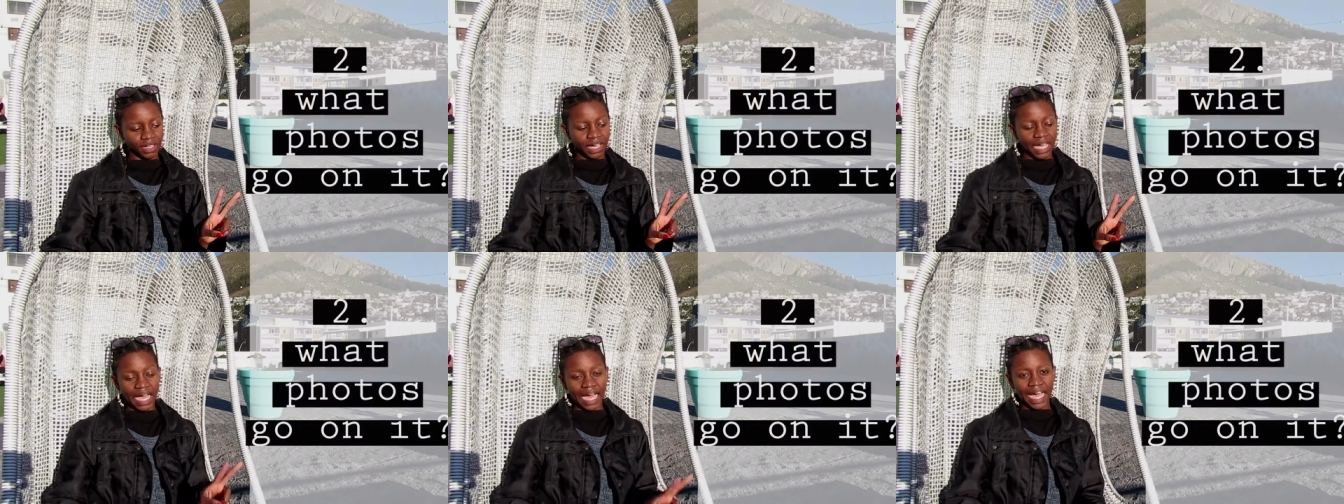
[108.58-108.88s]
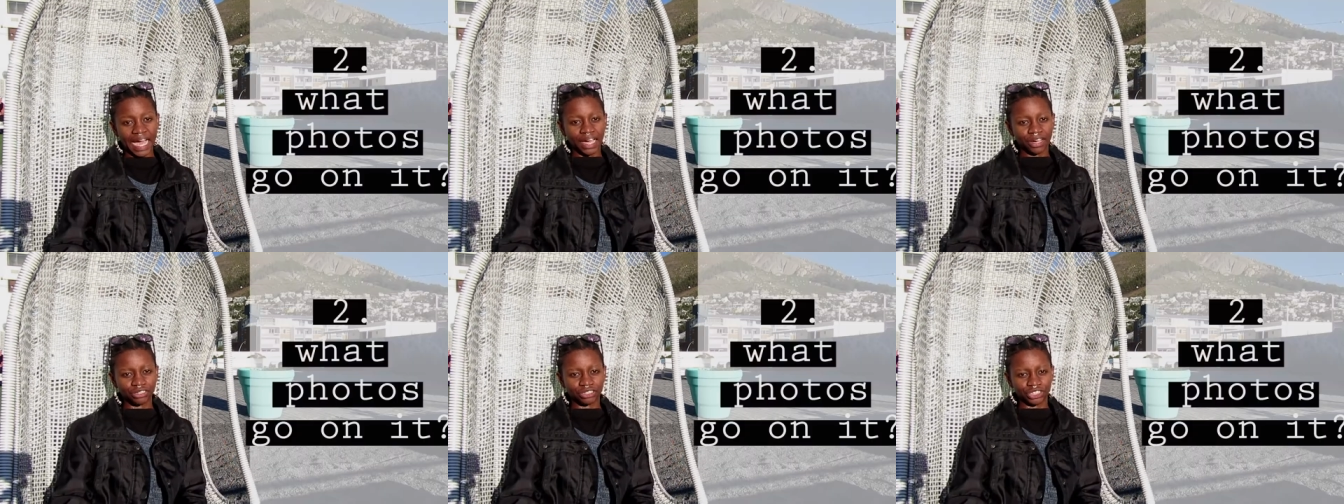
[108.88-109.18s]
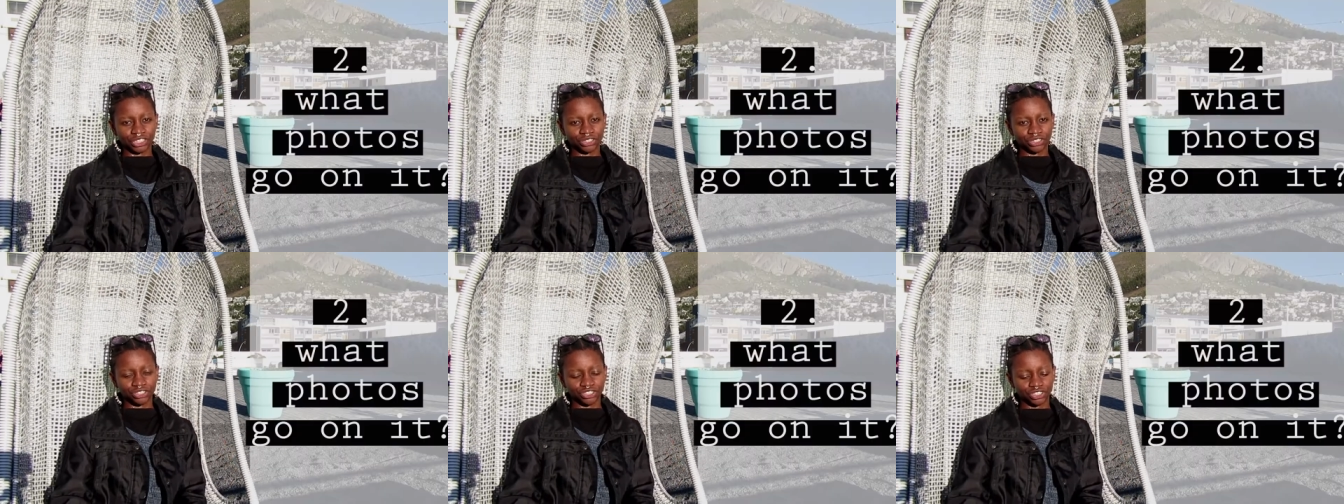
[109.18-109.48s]
how
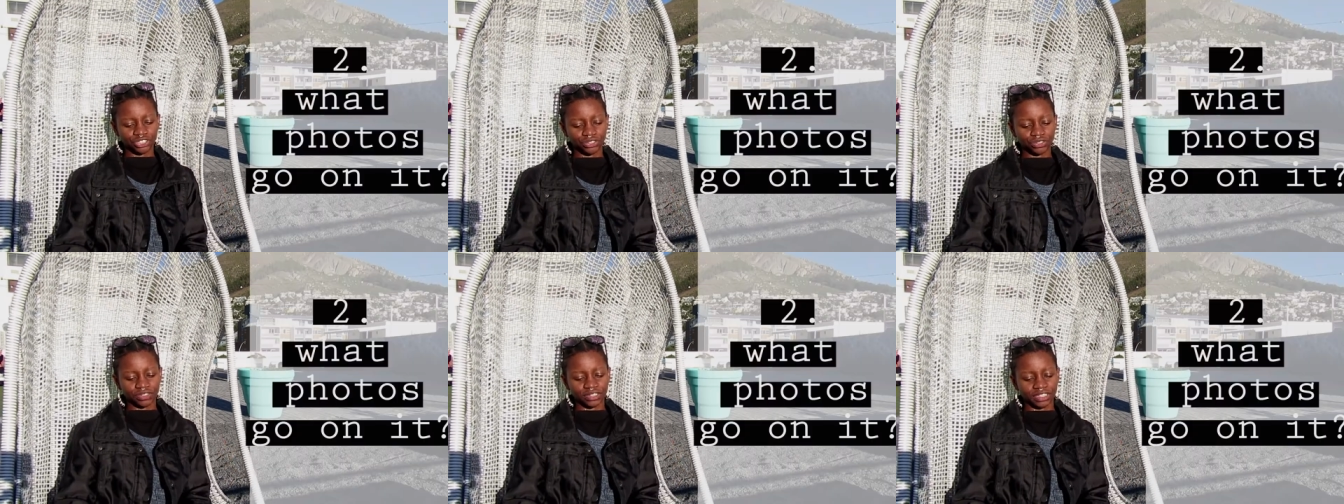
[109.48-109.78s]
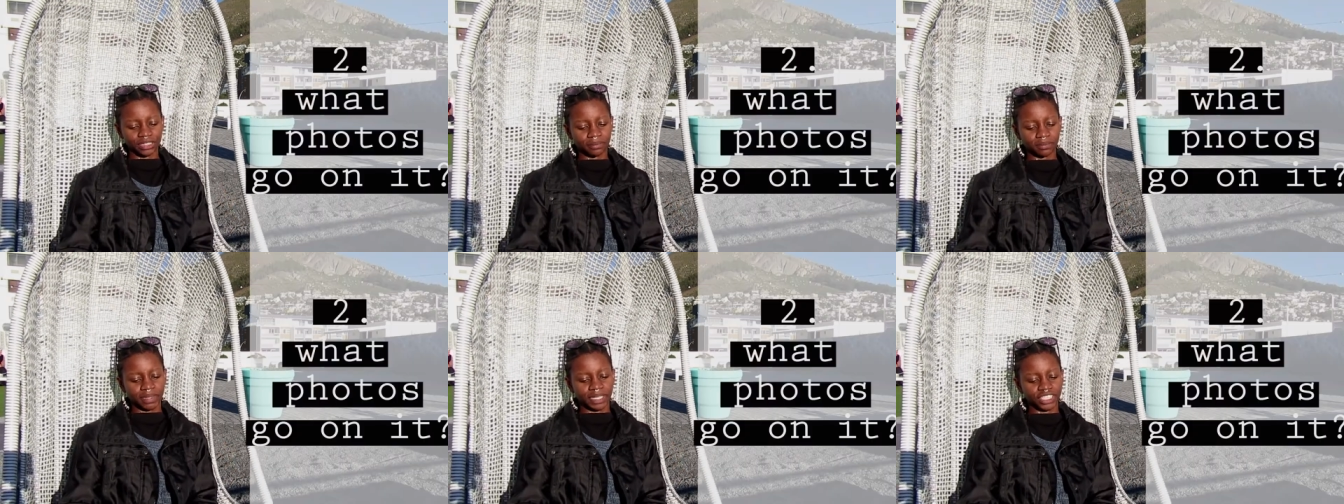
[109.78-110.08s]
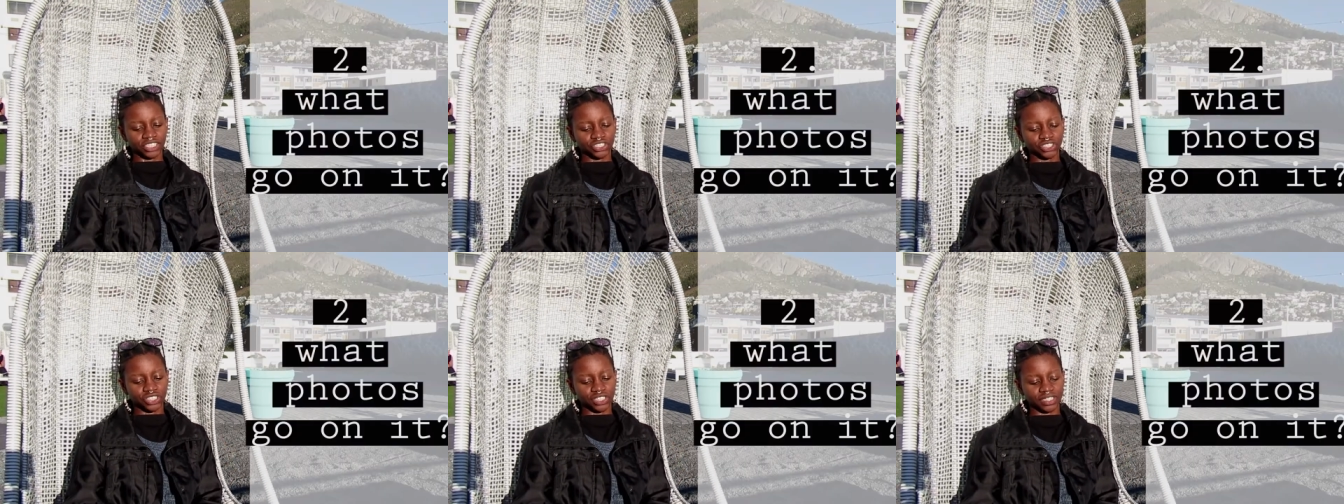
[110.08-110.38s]
do you choose the
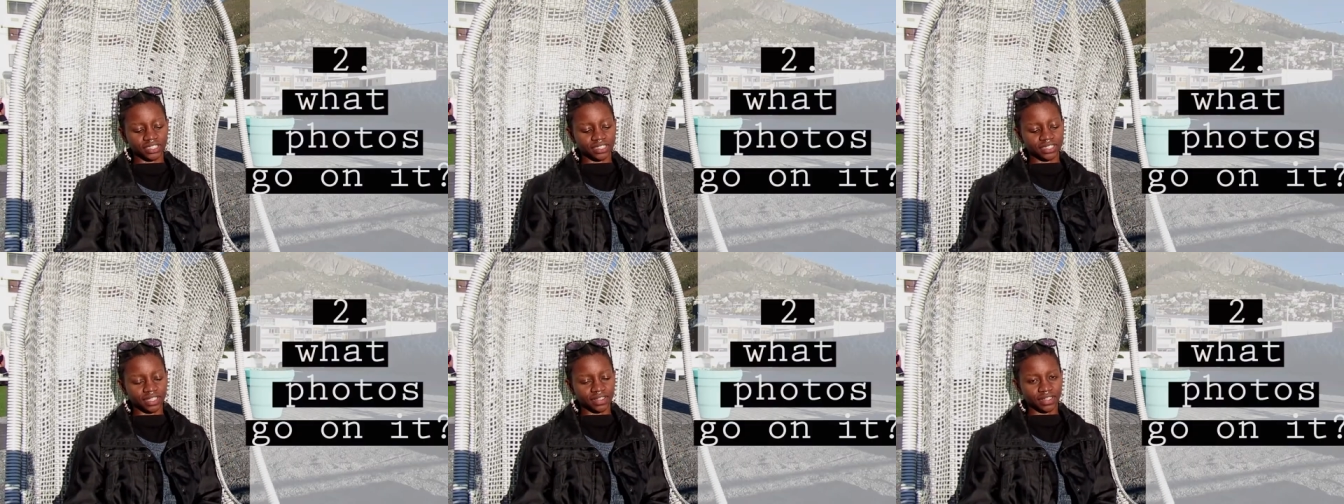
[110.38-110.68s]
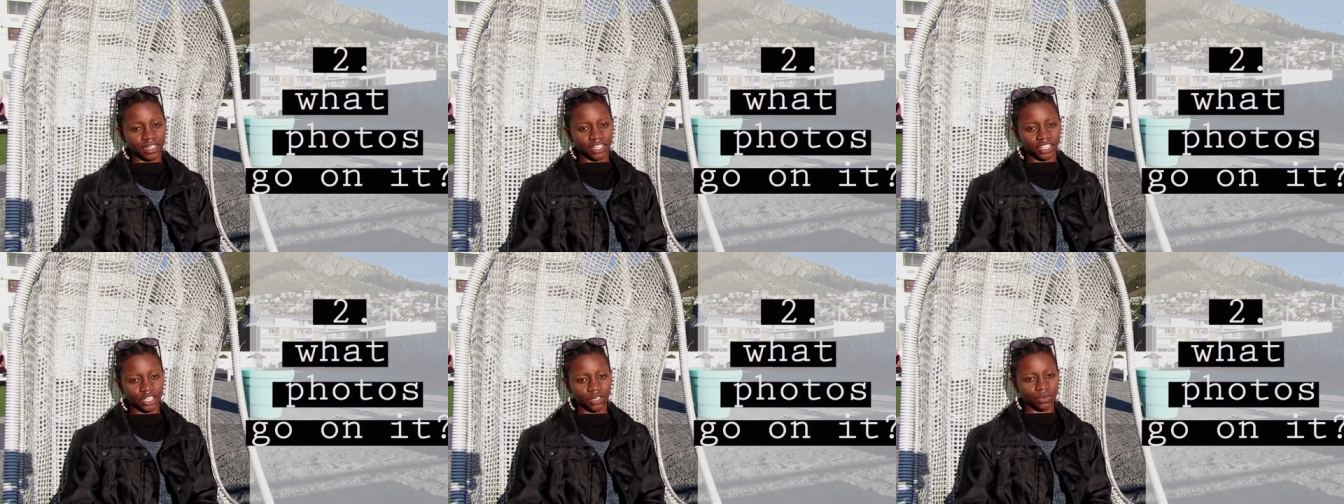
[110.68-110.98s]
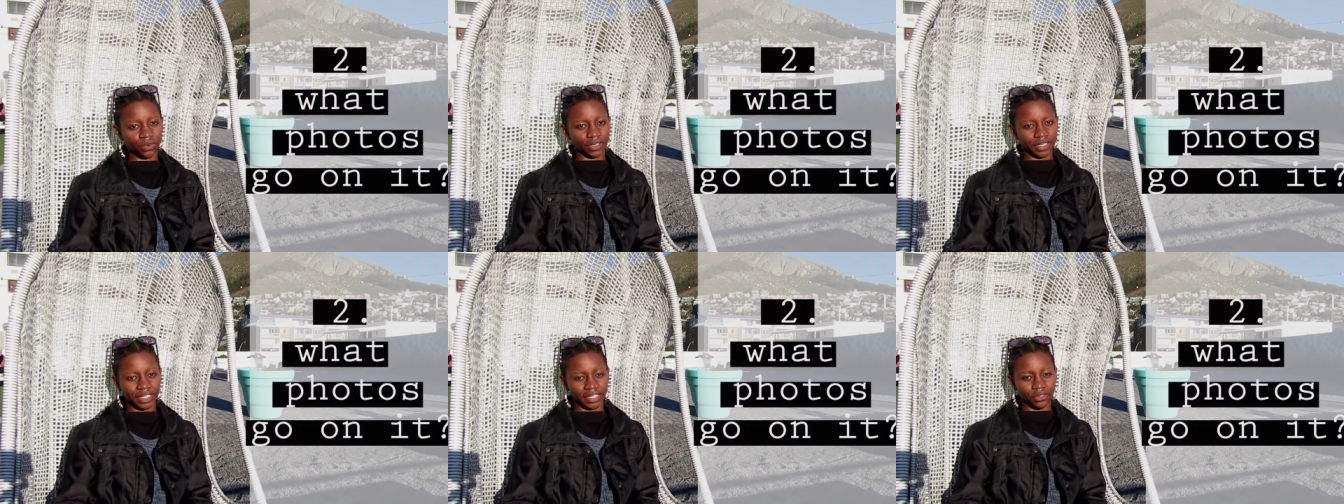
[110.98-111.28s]
pictures that
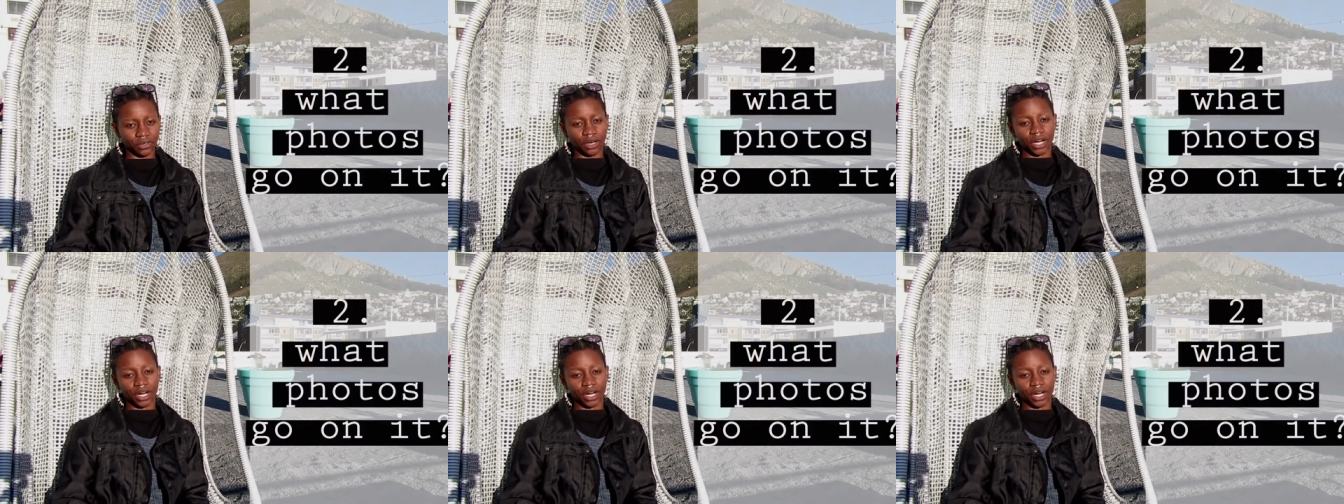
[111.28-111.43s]
go on it,